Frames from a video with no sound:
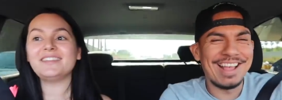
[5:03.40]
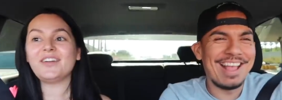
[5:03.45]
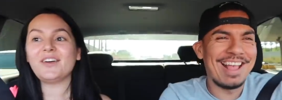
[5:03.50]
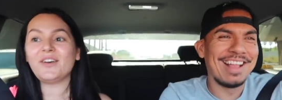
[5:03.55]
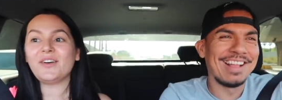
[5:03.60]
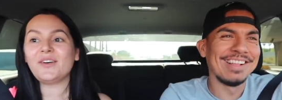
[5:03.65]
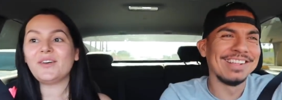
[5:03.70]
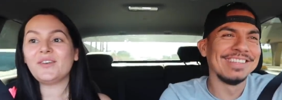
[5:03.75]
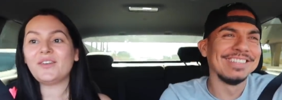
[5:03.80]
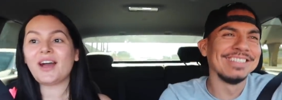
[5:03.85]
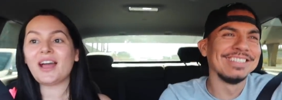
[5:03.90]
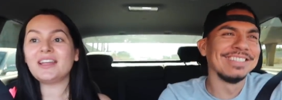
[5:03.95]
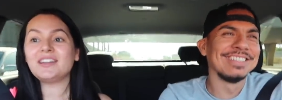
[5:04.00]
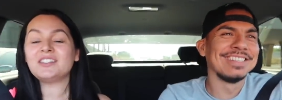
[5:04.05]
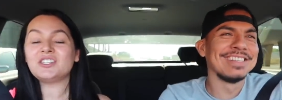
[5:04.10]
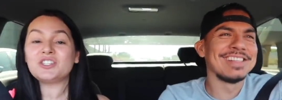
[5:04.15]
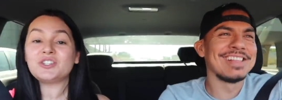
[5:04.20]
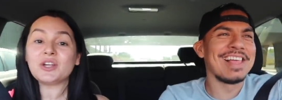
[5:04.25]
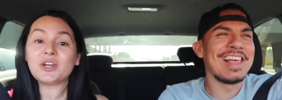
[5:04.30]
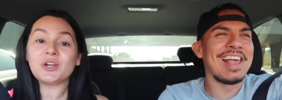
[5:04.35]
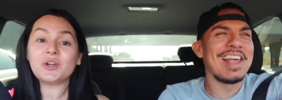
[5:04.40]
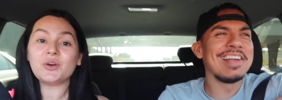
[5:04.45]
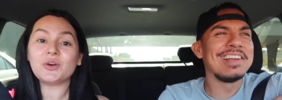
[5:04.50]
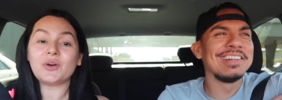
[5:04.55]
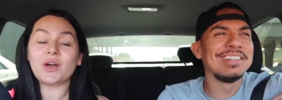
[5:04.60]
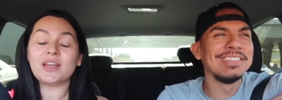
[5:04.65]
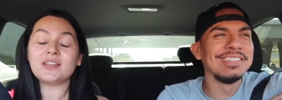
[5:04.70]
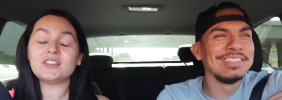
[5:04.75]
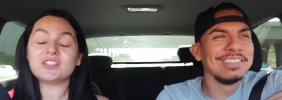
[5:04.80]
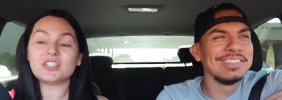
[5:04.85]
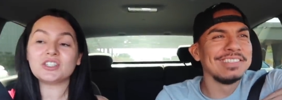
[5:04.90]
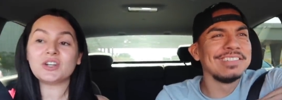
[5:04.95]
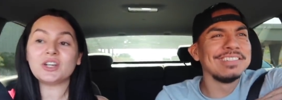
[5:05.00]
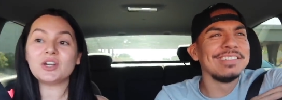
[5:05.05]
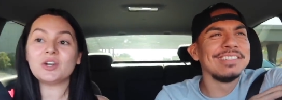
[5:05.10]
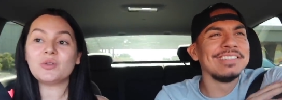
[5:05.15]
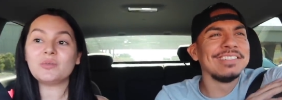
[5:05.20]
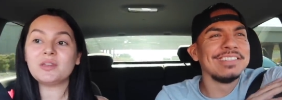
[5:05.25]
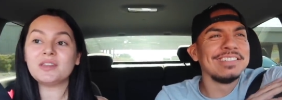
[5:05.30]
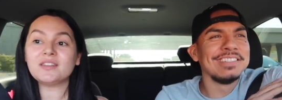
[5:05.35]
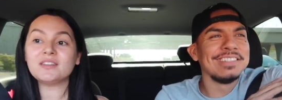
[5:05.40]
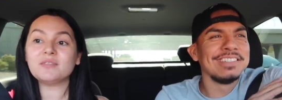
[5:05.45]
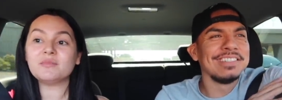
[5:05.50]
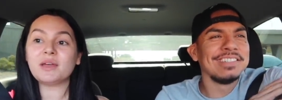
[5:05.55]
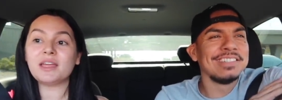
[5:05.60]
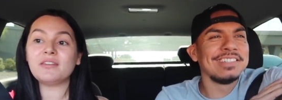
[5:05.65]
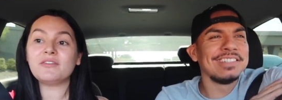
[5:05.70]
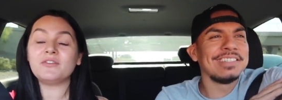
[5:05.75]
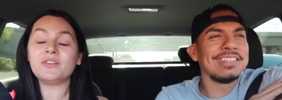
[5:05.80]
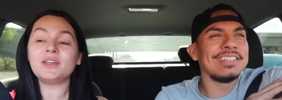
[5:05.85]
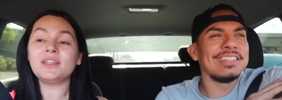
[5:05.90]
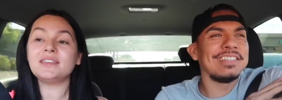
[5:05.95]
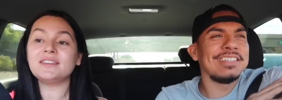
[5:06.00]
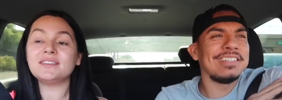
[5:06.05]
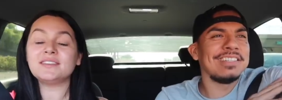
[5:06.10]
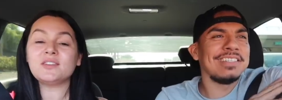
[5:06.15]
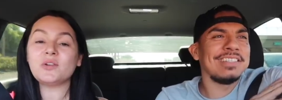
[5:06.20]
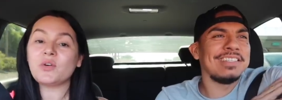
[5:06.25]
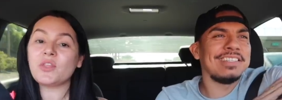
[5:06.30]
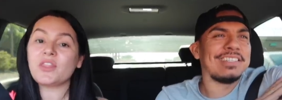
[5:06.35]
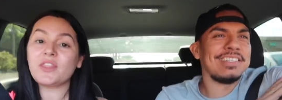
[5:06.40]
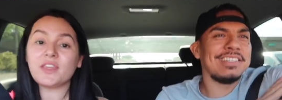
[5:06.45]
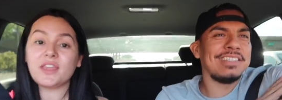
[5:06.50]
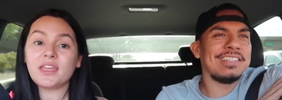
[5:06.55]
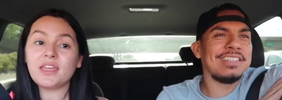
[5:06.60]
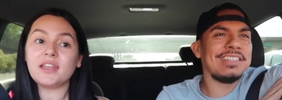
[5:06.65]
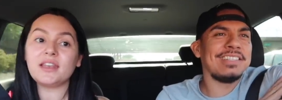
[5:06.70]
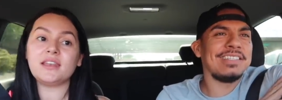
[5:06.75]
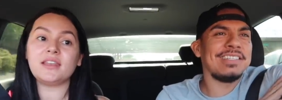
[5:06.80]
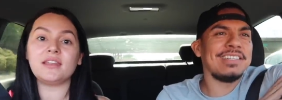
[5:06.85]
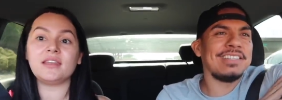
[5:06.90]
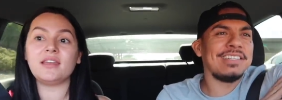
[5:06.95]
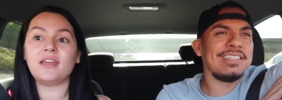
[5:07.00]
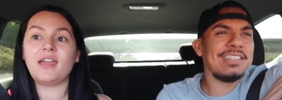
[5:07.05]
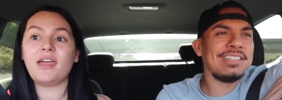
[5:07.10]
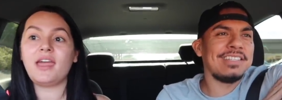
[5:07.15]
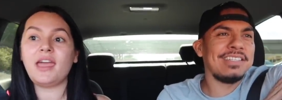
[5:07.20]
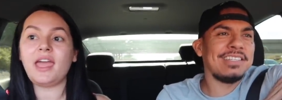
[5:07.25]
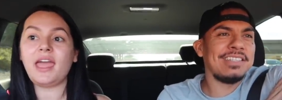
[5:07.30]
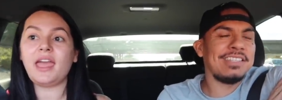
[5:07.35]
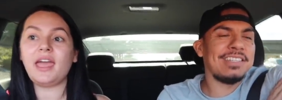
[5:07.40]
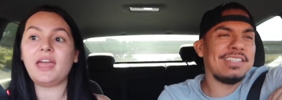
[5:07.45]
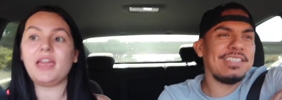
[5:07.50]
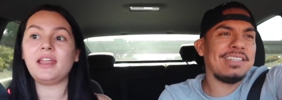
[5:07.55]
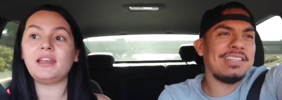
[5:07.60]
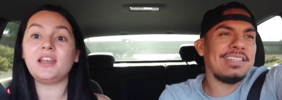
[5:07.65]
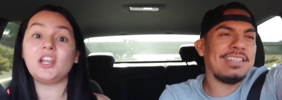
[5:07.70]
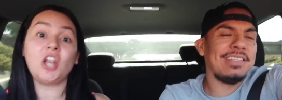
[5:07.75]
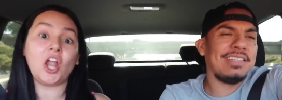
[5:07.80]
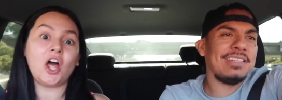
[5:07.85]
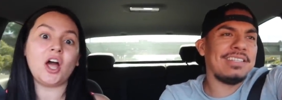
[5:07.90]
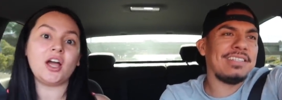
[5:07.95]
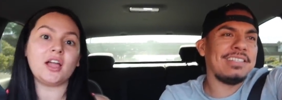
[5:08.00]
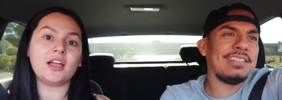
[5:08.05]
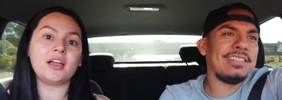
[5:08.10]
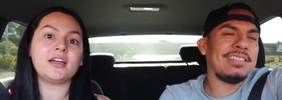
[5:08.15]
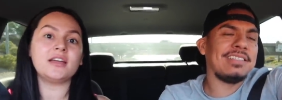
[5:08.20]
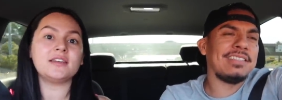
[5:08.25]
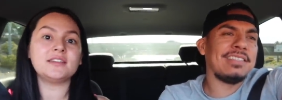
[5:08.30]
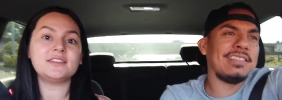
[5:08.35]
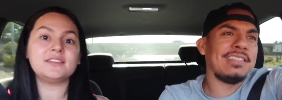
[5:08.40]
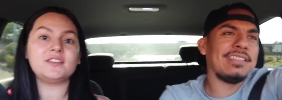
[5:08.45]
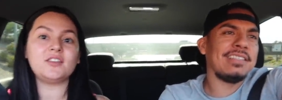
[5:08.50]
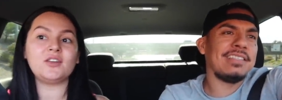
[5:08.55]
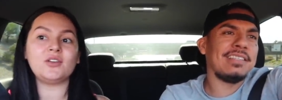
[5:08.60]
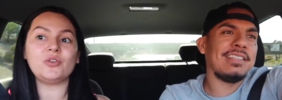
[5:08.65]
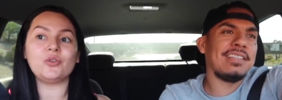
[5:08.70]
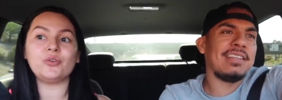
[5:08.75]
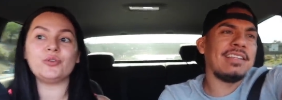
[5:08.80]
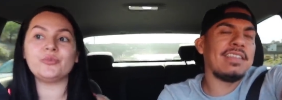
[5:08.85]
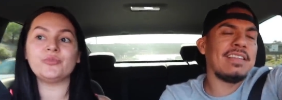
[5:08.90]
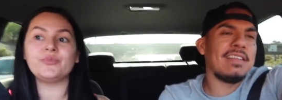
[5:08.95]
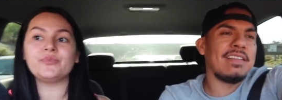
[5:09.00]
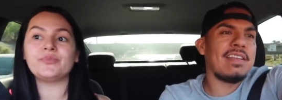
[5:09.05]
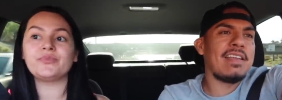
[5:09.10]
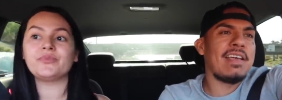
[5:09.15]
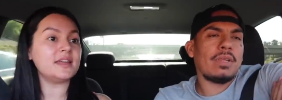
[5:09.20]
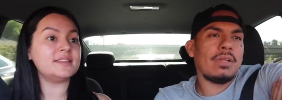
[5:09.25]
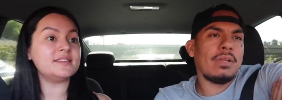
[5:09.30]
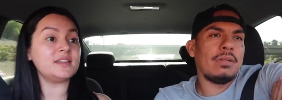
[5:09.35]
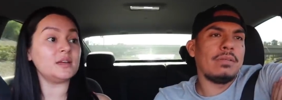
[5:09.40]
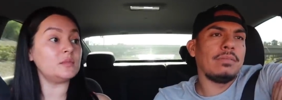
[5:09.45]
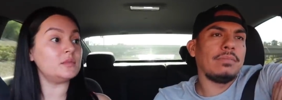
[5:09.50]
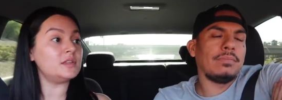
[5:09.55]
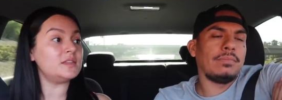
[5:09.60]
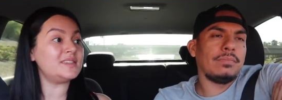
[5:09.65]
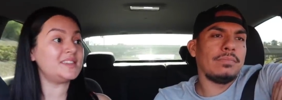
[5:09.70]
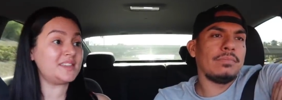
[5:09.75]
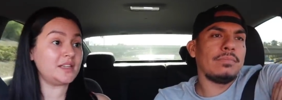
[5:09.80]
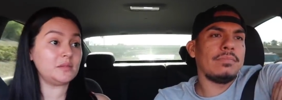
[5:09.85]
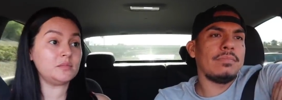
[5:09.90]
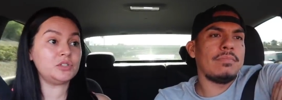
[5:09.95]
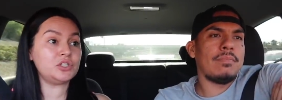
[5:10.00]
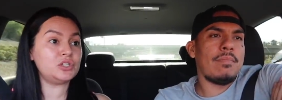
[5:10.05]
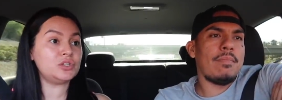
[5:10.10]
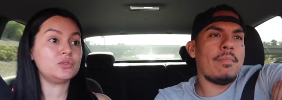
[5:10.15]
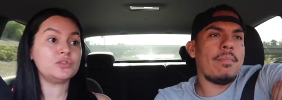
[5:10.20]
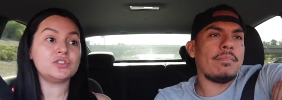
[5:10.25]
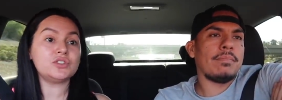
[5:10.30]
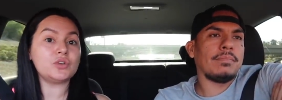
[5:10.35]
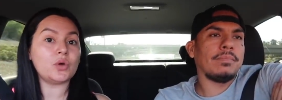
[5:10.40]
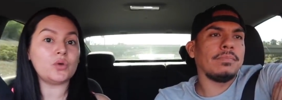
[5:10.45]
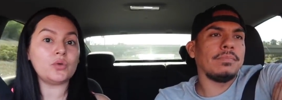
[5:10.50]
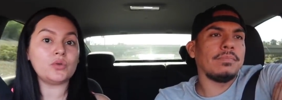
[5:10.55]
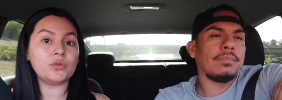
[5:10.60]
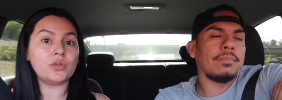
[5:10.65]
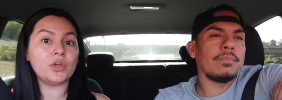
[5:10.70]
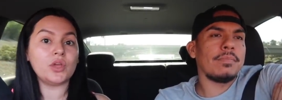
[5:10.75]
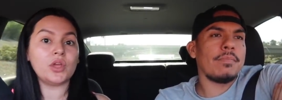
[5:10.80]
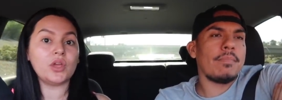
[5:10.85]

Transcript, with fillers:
Speaker 1: so I struggle I struggle because my foot is so thin and yeah. long so uh, some some shoes don't